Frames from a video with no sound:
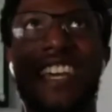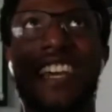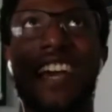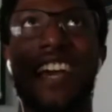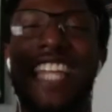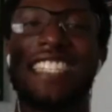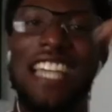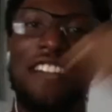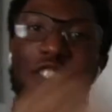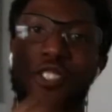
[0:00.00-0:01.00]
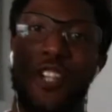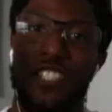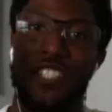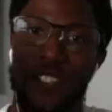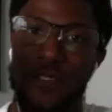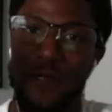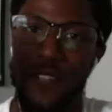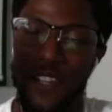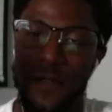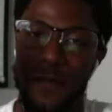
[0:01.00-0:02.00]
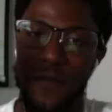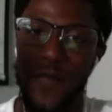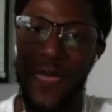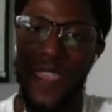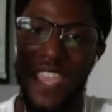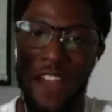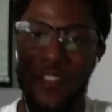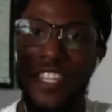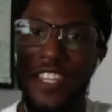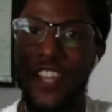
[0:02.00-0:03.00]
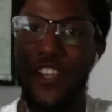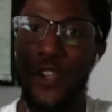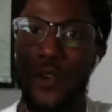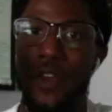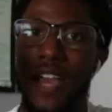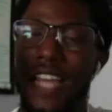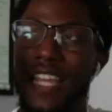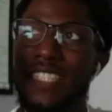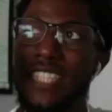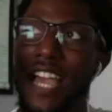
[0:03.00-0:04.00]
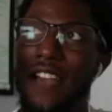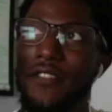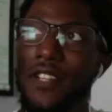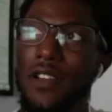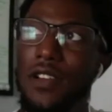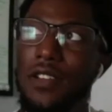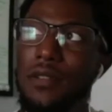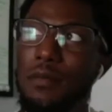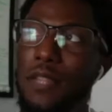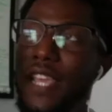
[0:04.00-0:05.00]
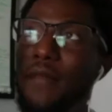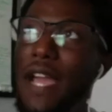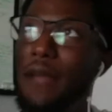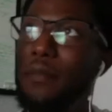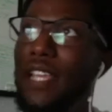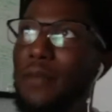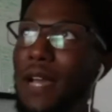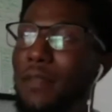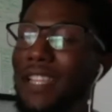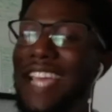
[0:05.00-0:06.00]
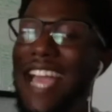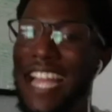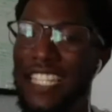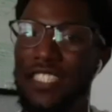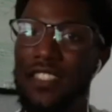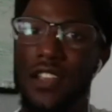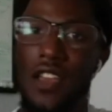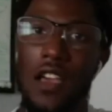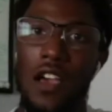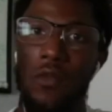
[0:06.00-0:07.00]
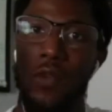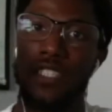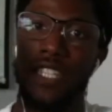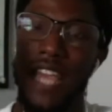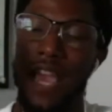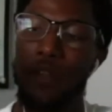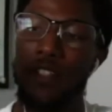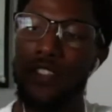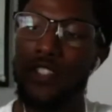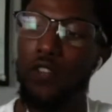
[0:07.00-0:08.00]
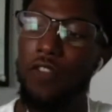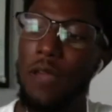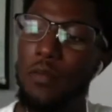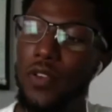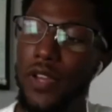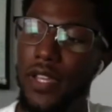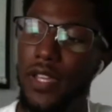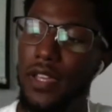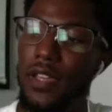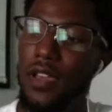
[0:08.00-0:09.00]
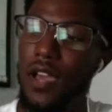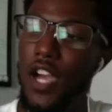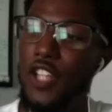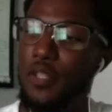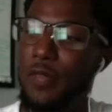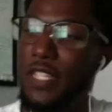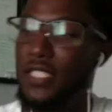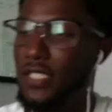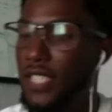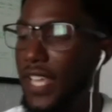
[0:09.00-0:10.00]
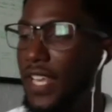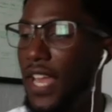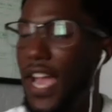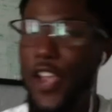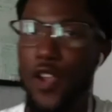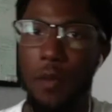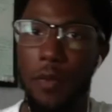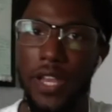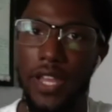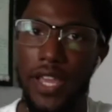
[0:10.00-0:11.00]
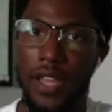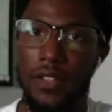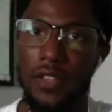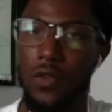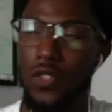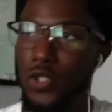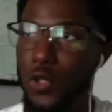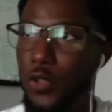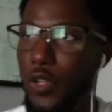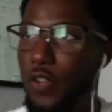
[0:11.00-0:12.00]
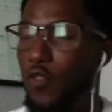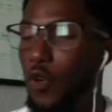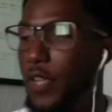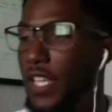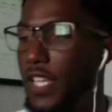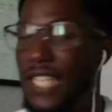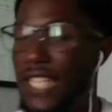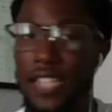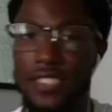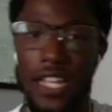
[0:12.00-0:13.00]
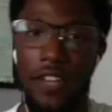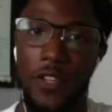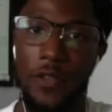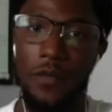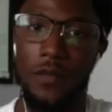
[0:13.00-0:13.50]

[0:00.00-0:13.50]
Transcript: I like to have structure, right? Everything I do, I like to have a play action of what's going to happen. So if I put 100 messages in, I know I'm going to get 2 to 3, 4 meetings outside of it.